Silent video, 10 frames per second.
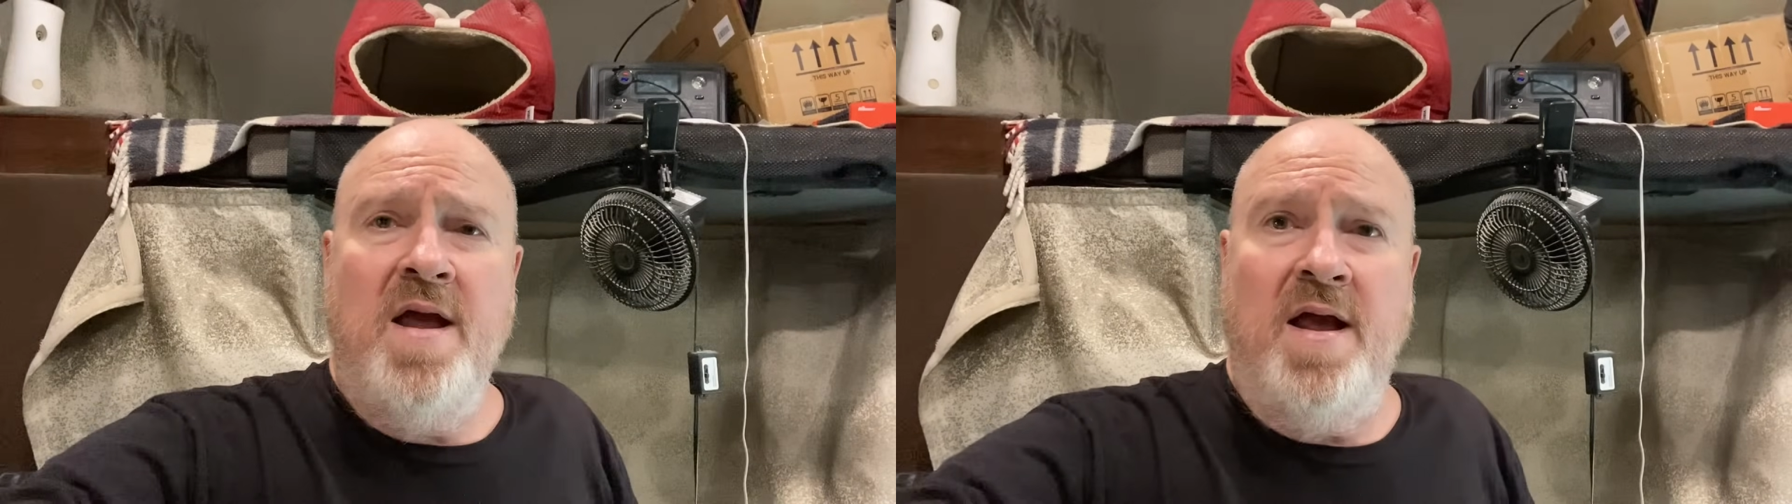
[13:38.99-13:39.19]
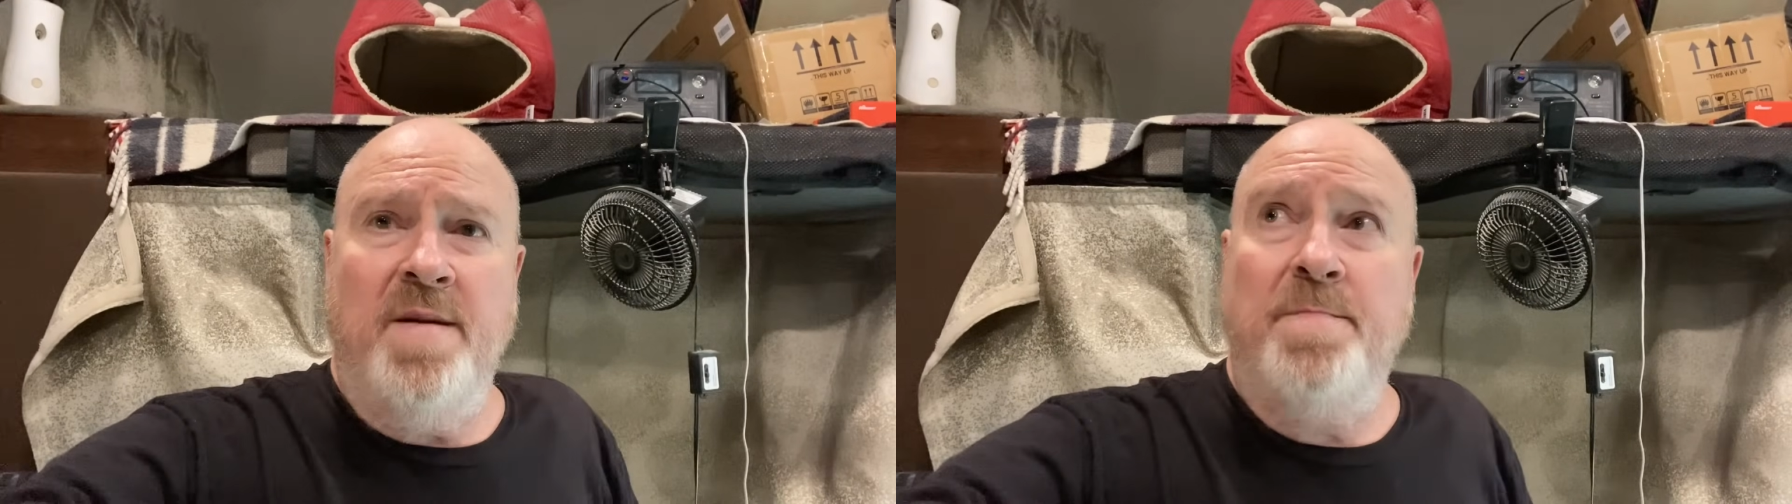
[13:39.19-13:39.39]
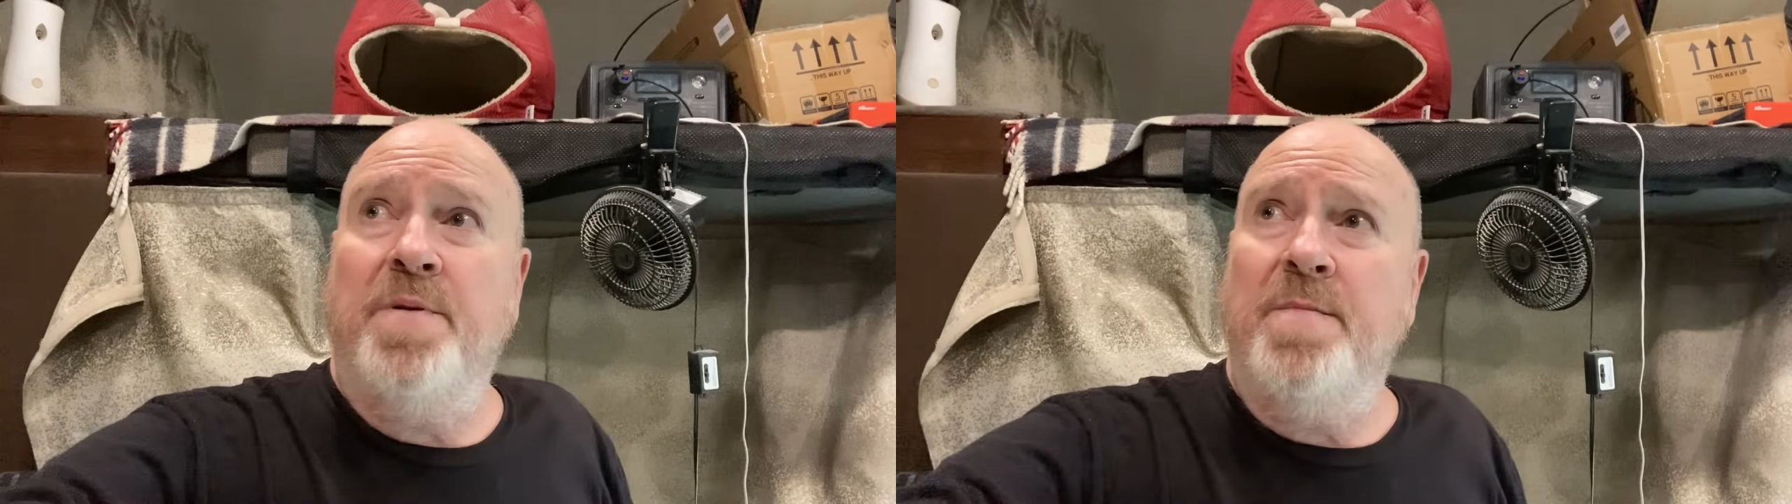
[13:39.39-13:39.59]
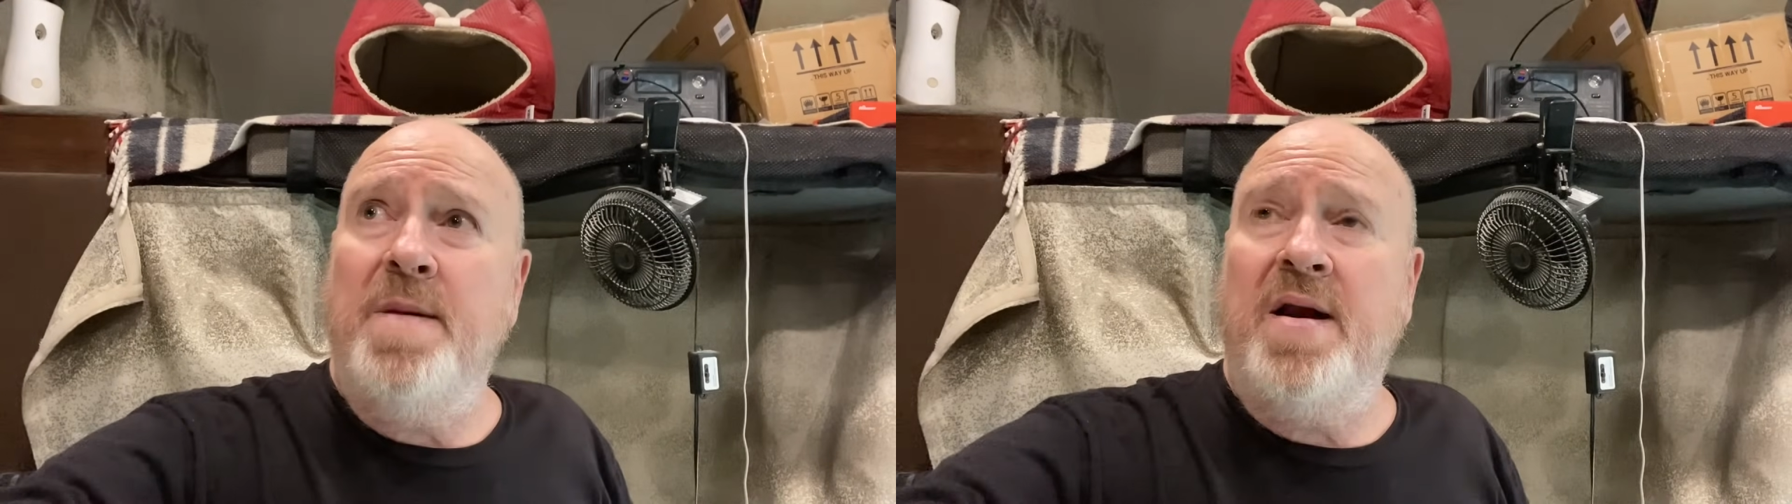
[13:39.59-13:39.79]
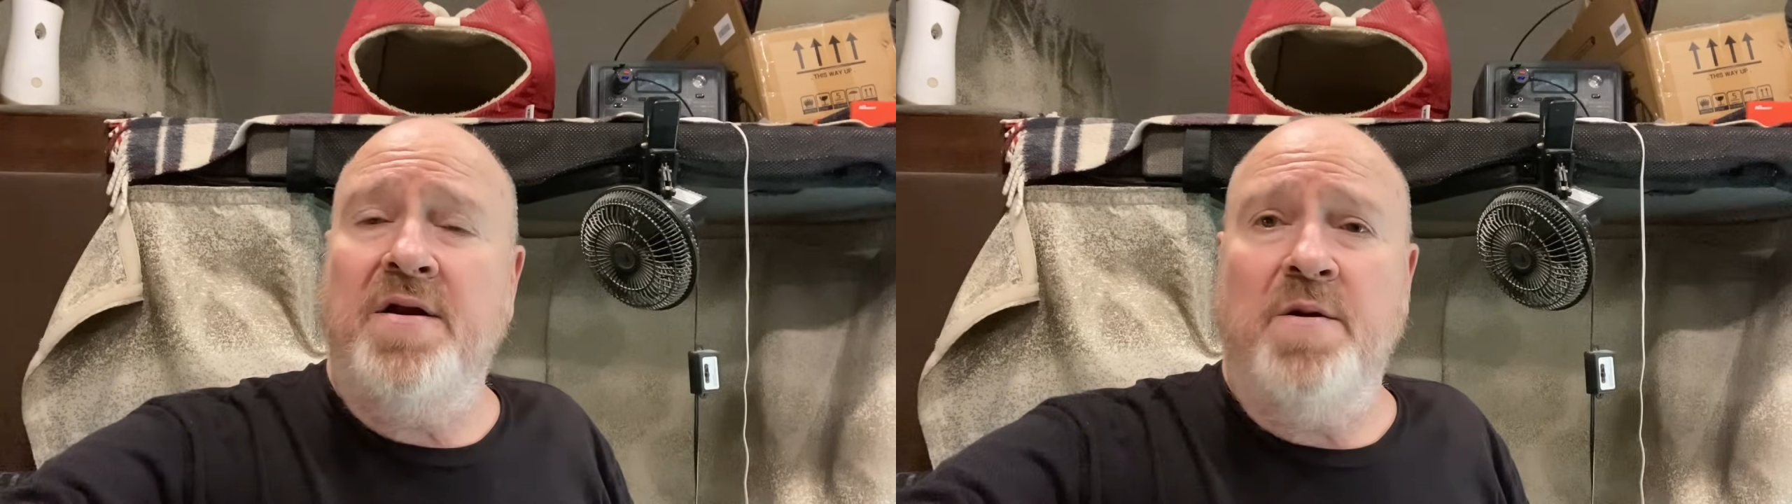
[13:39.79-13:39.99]
and put them
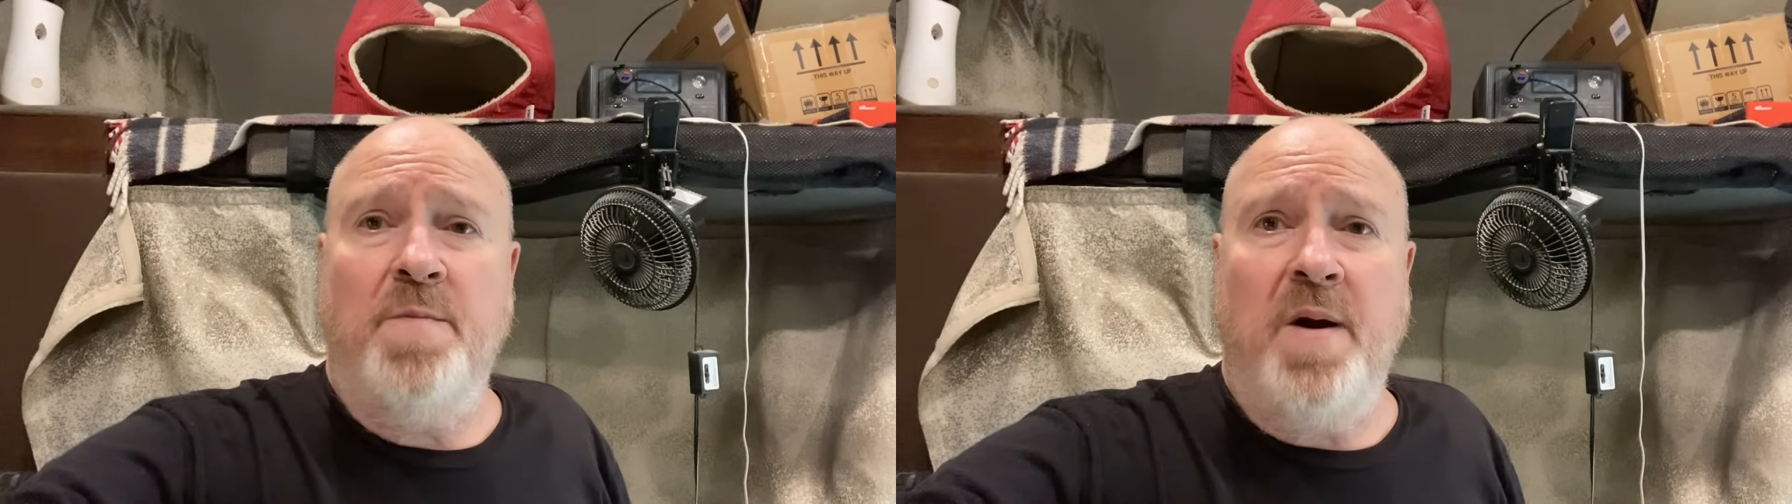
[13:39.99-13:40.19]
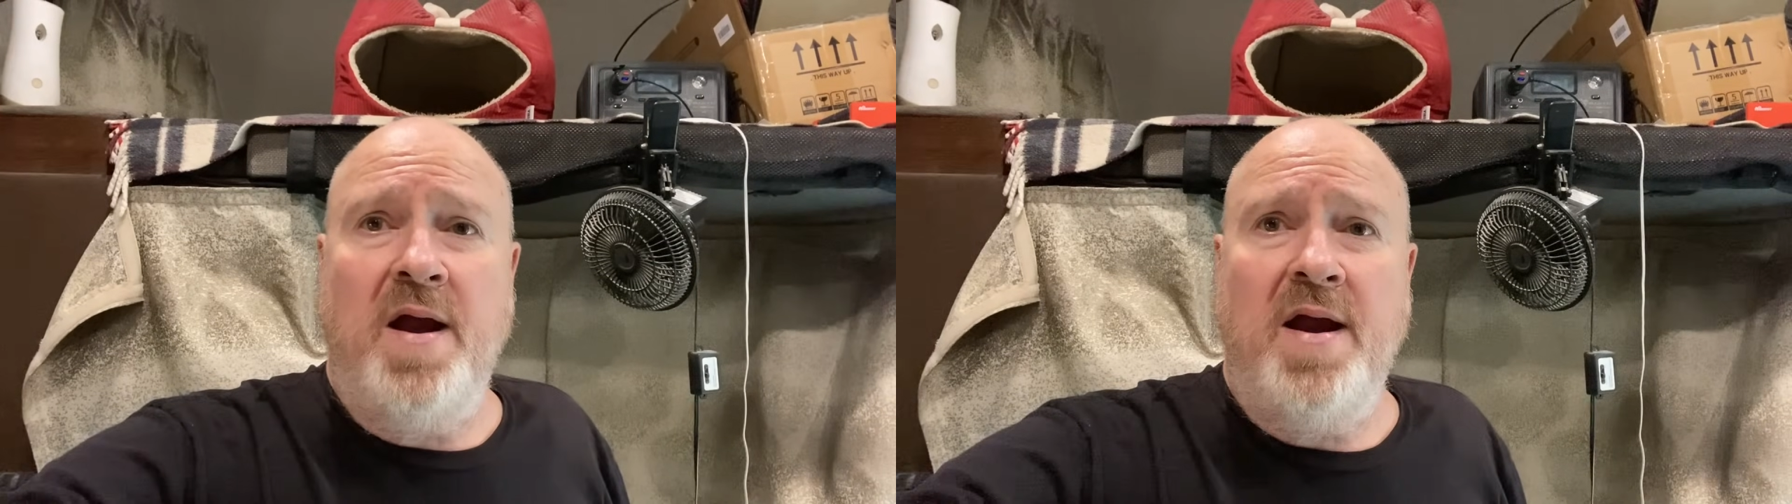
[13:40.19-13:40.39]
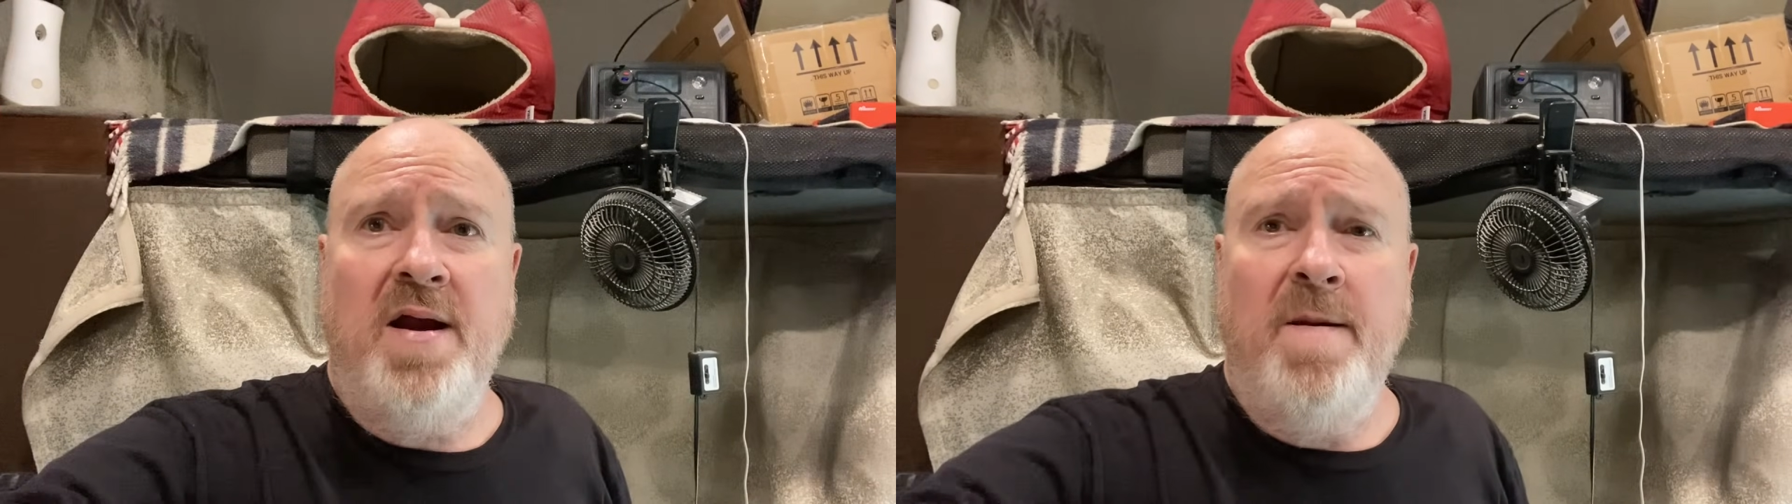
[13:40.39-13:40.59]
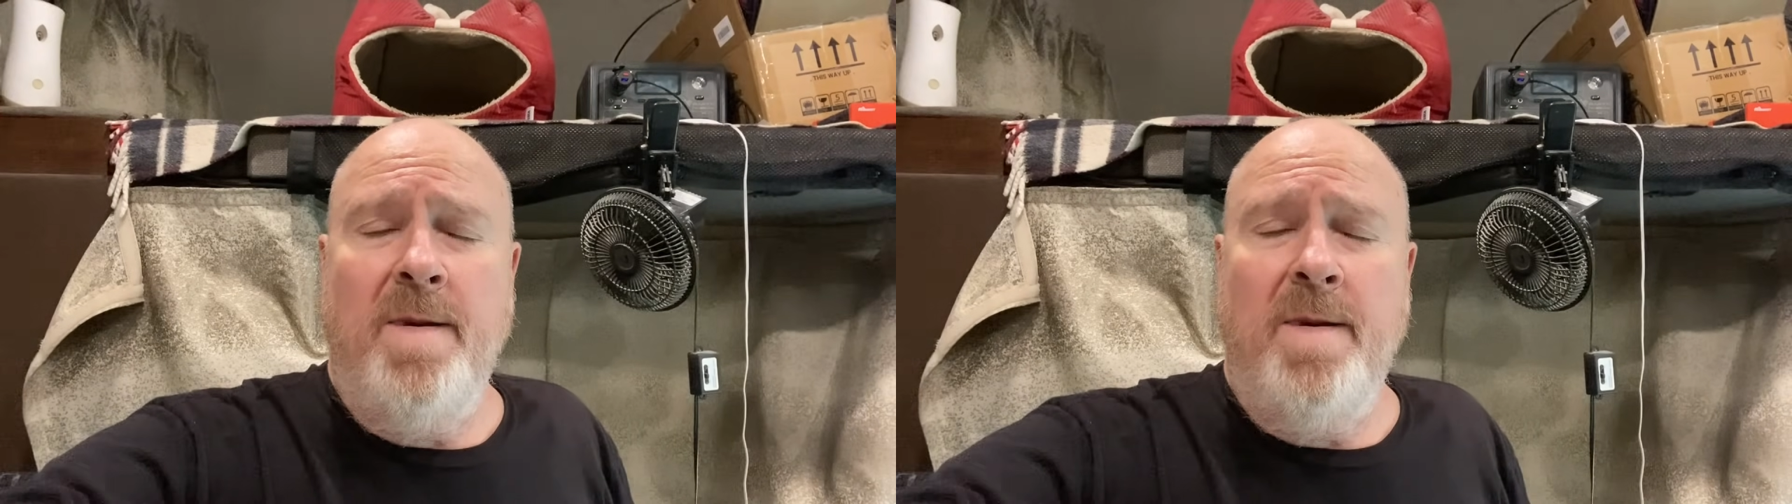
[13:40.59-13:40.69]
out of your way.